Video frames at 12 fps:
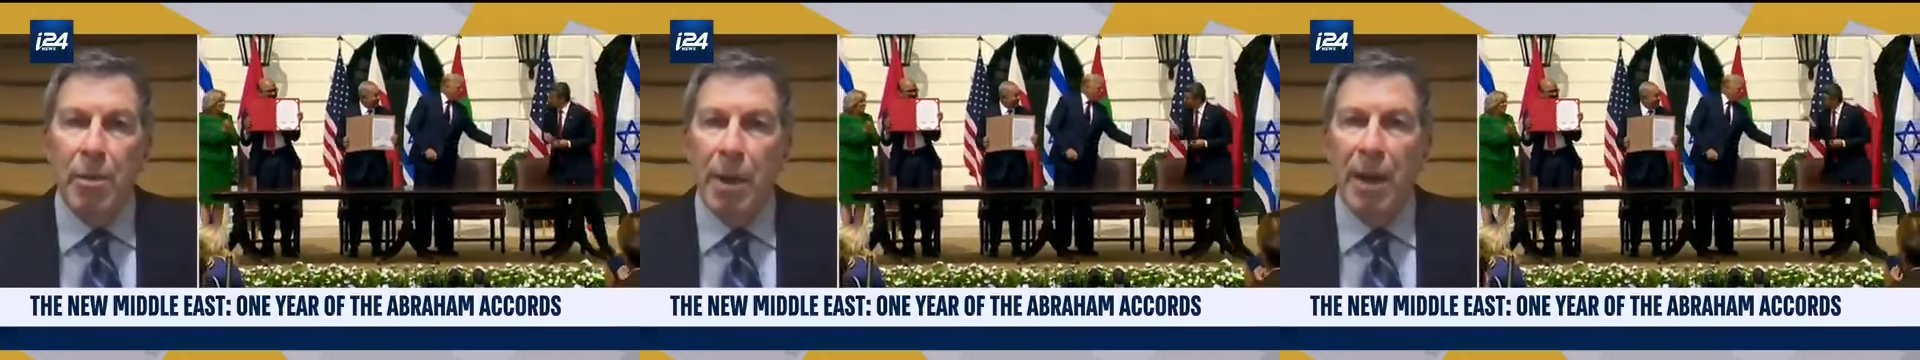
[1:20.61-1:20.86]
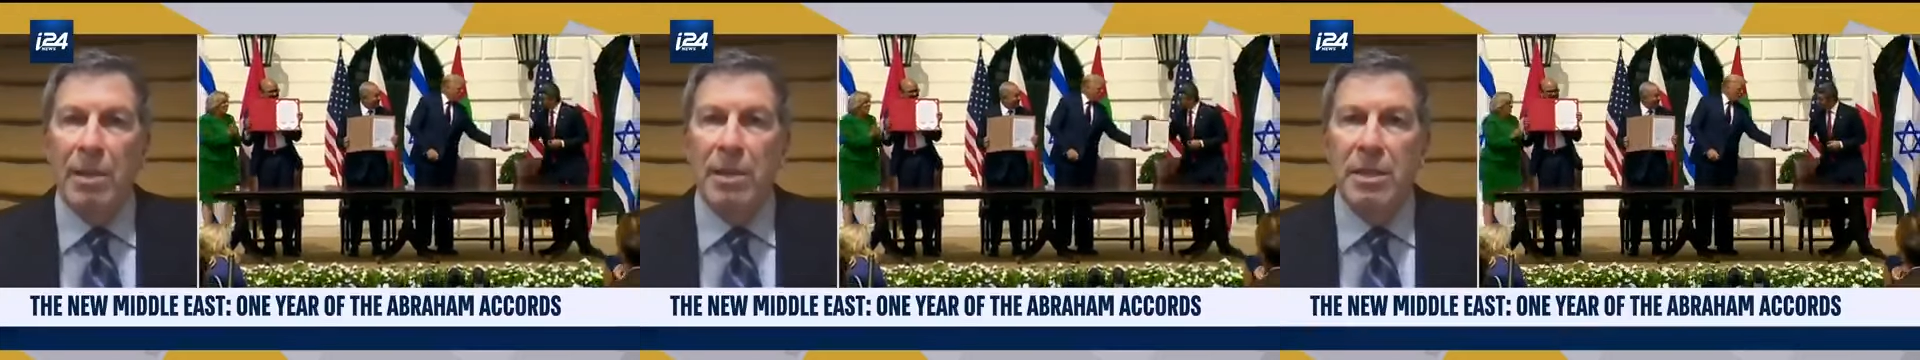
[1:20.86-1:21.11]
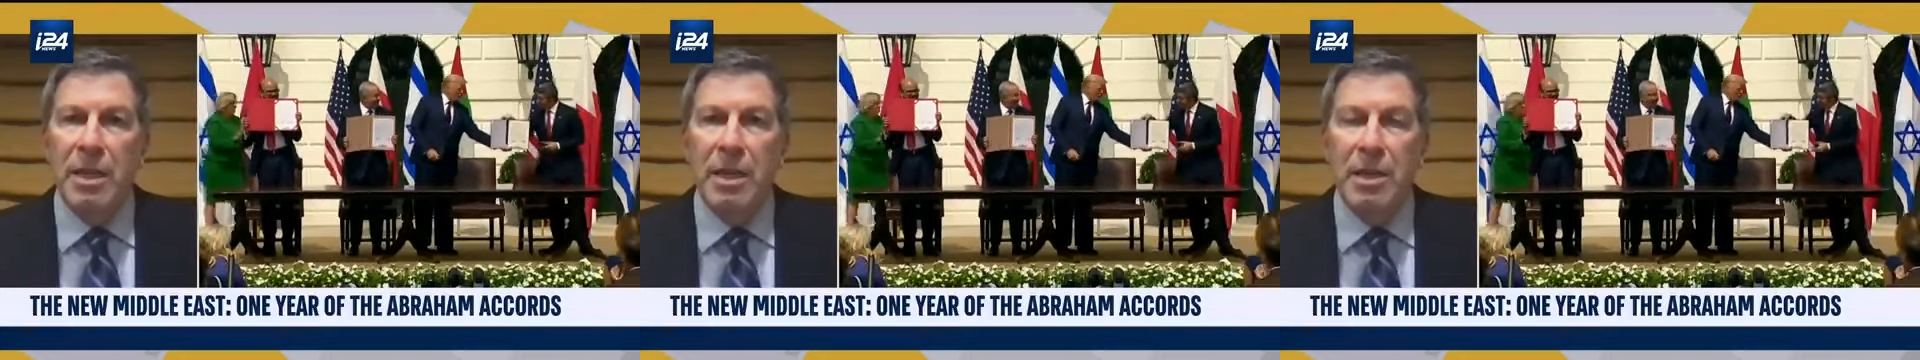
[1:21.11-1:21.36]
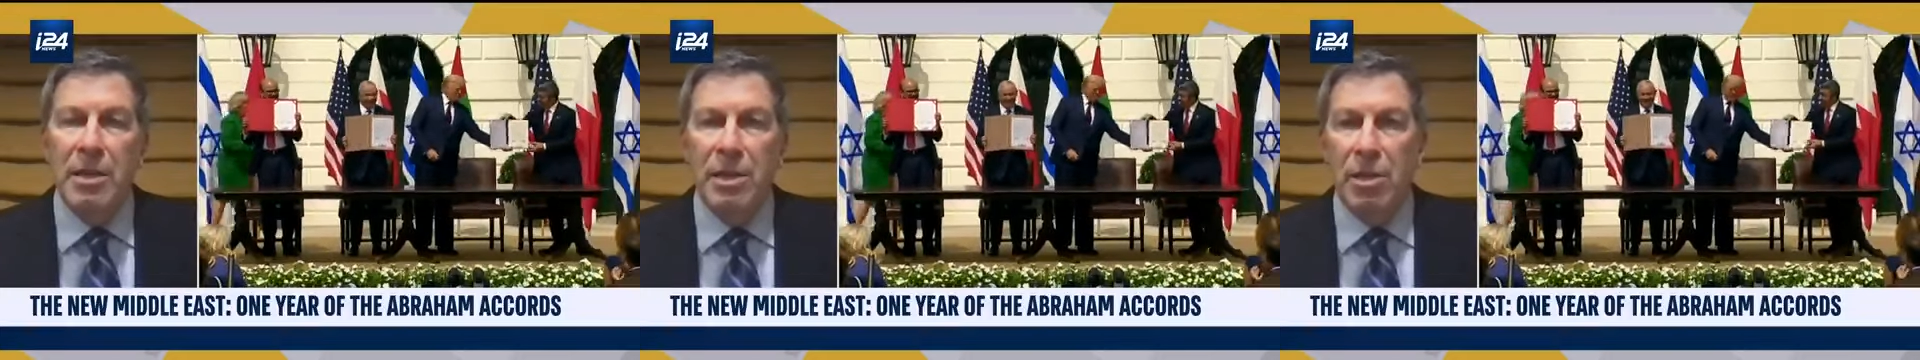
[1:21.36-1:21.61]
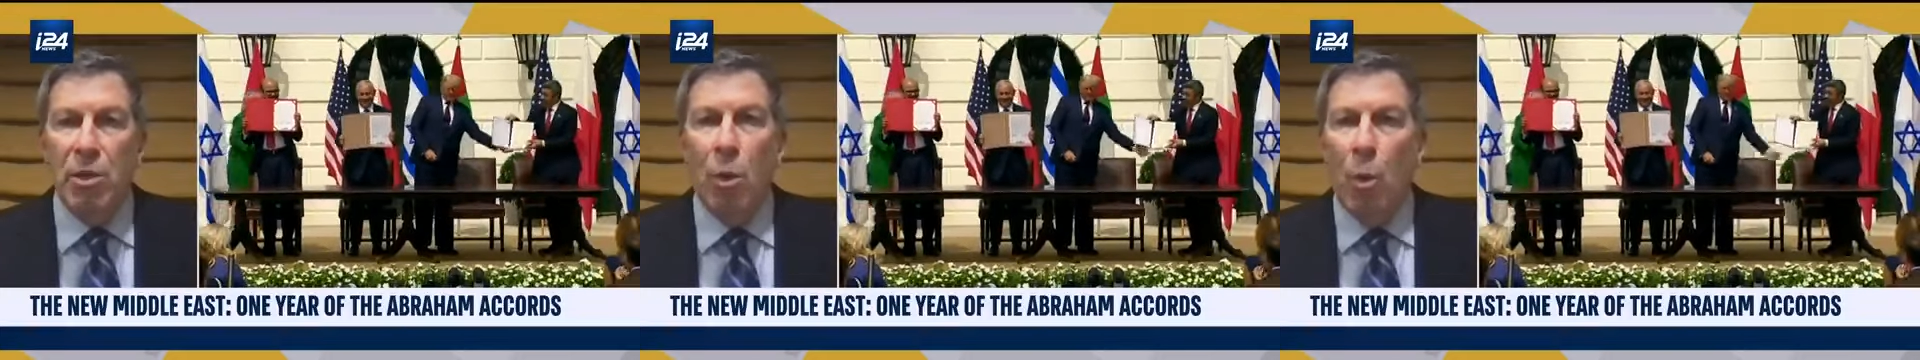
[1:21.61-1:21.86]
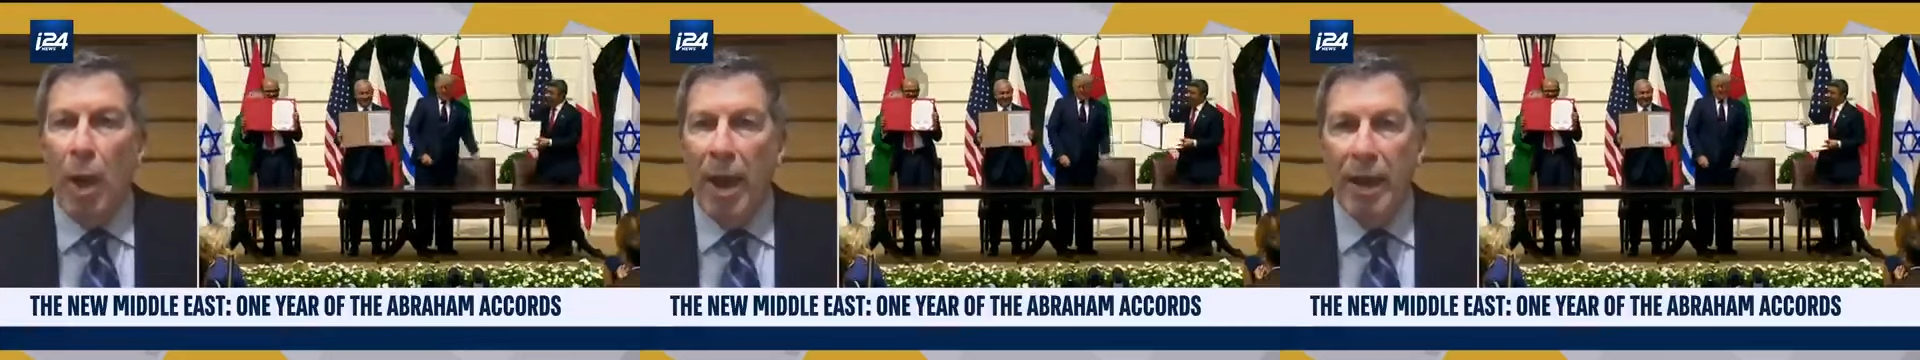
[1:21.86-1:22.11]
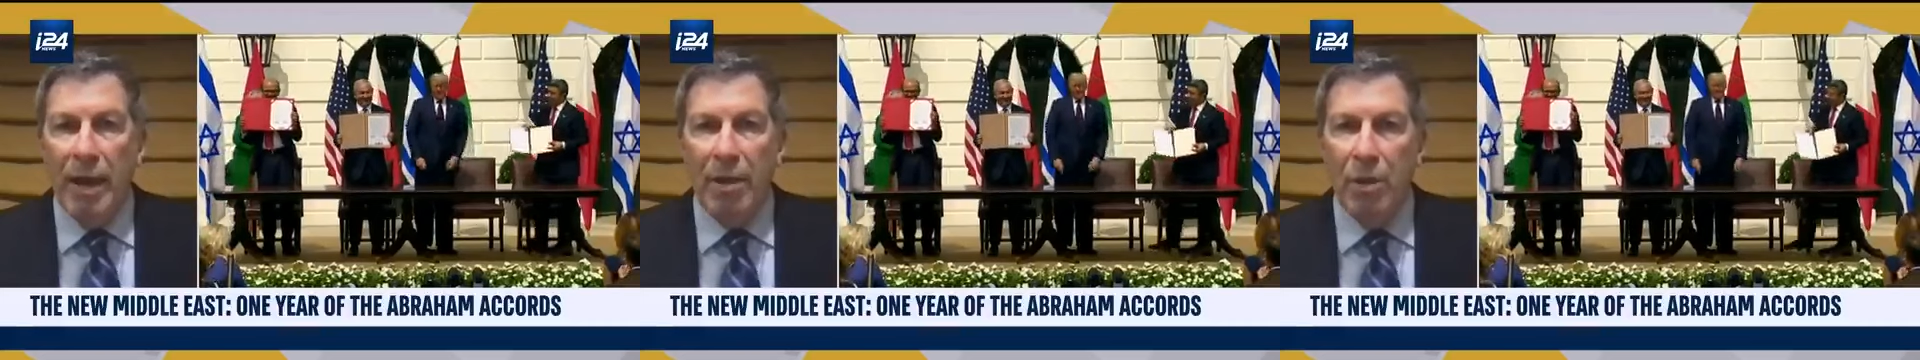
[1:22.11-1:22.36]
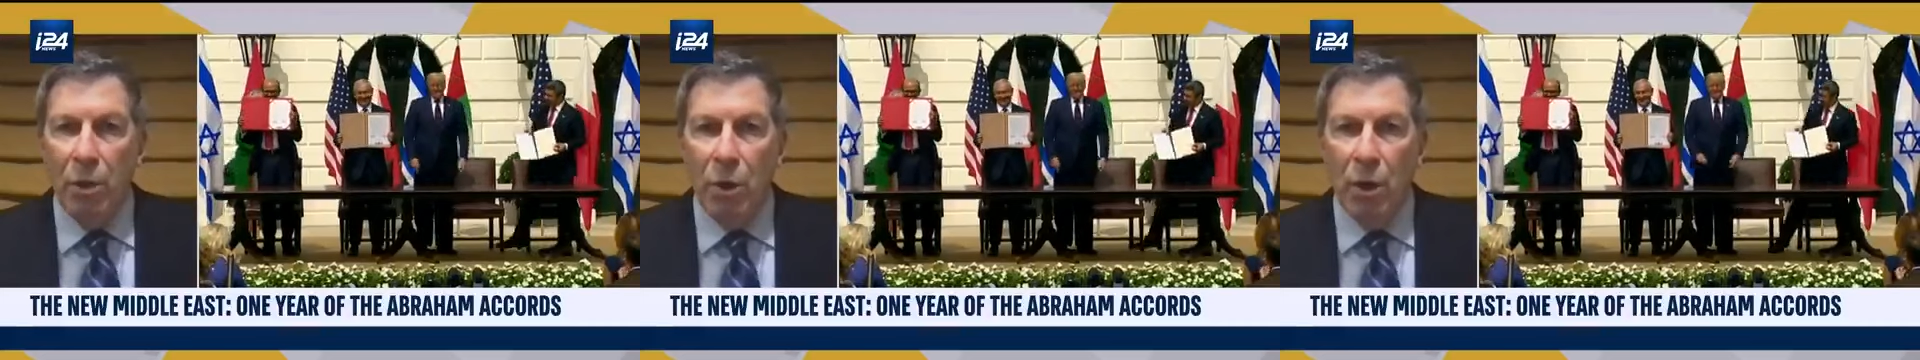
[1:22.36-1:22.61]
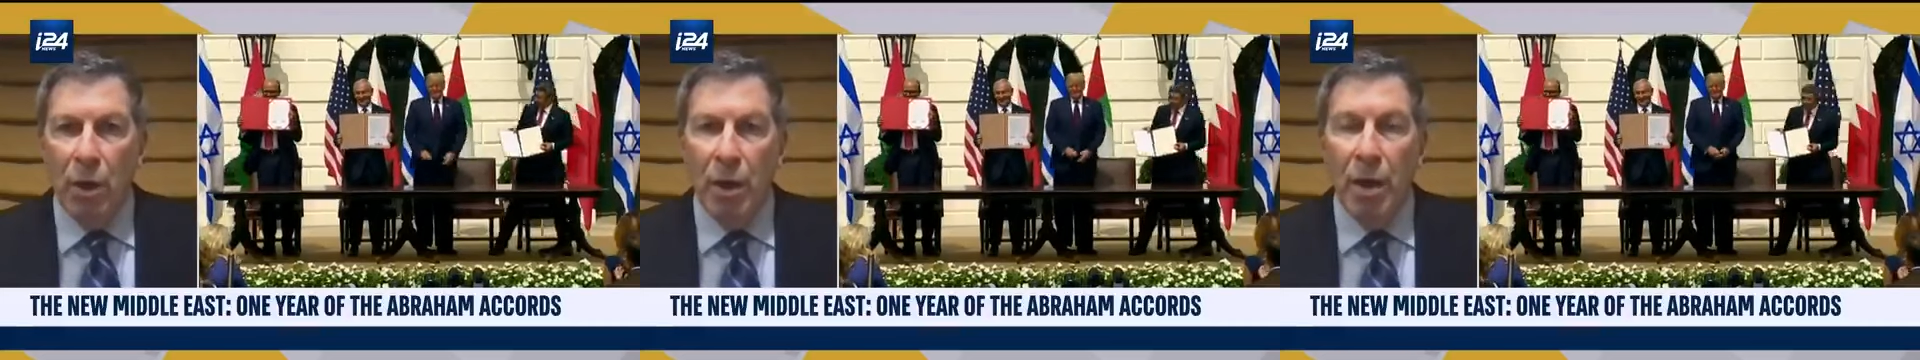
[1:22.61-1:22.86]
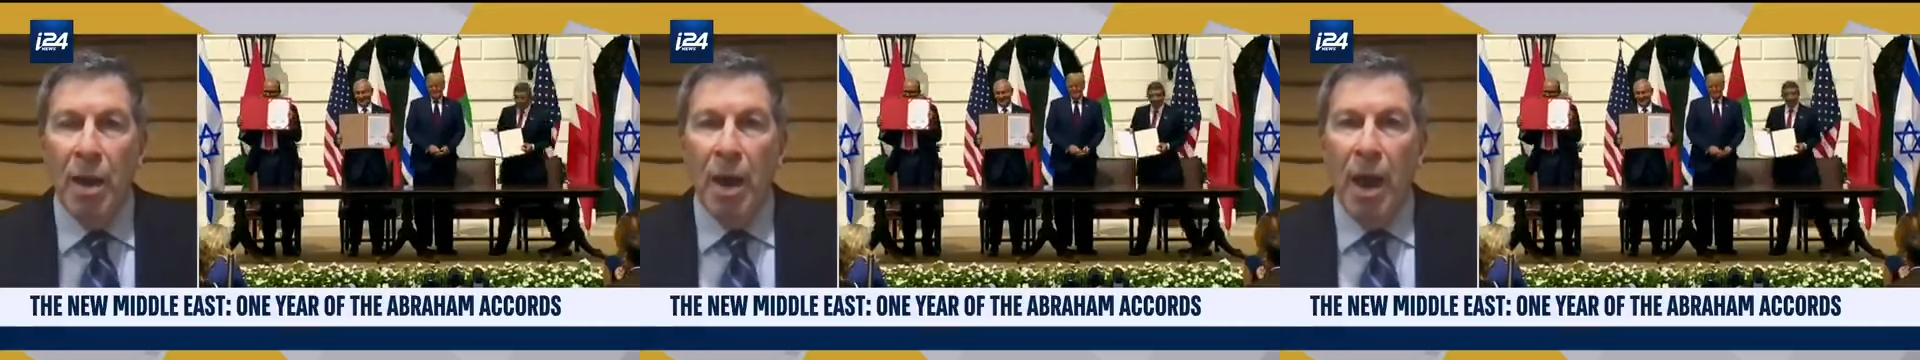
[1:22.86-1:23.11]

The Palestinians are still wagging the dog